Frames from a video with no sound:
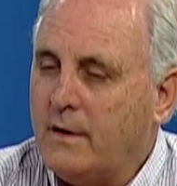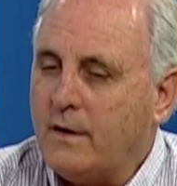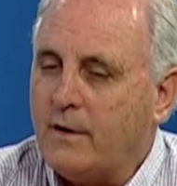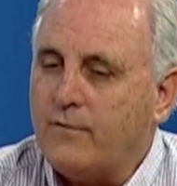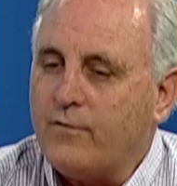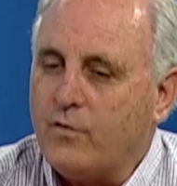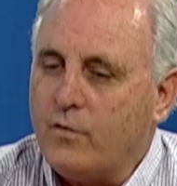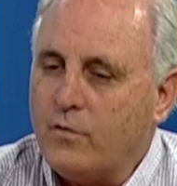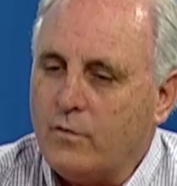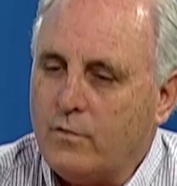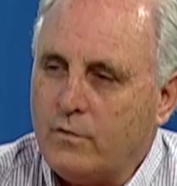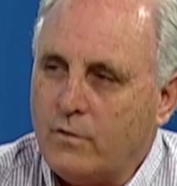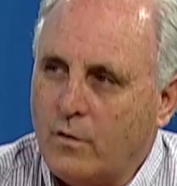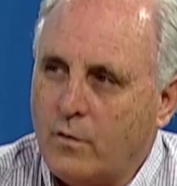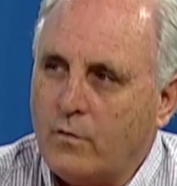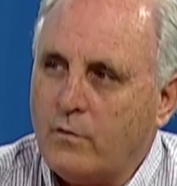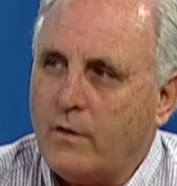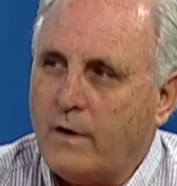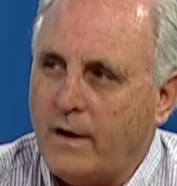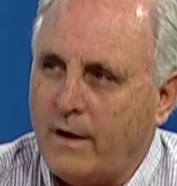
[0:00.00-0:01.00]
if you
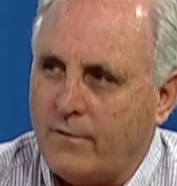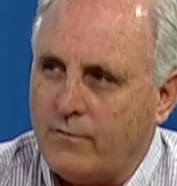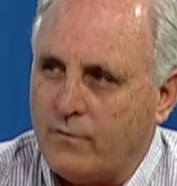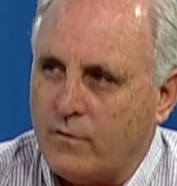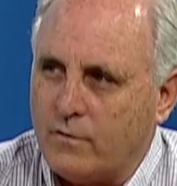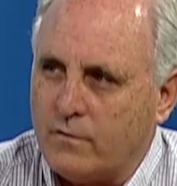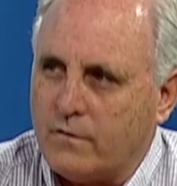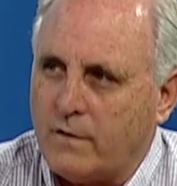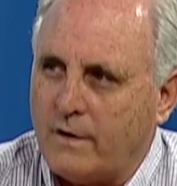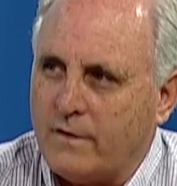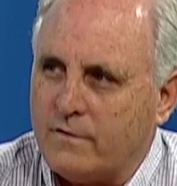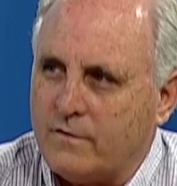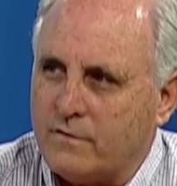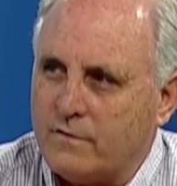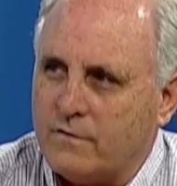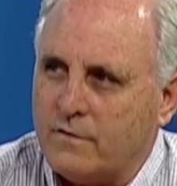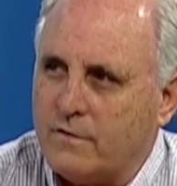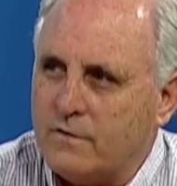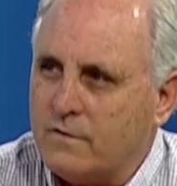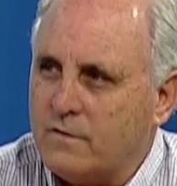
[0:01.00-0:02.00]
don't have those
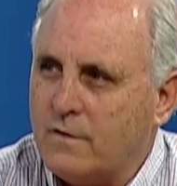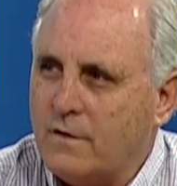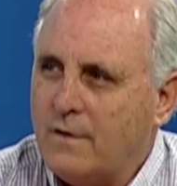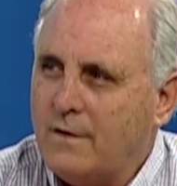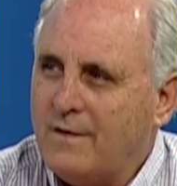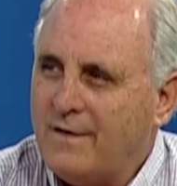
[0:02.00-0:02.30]
licenses,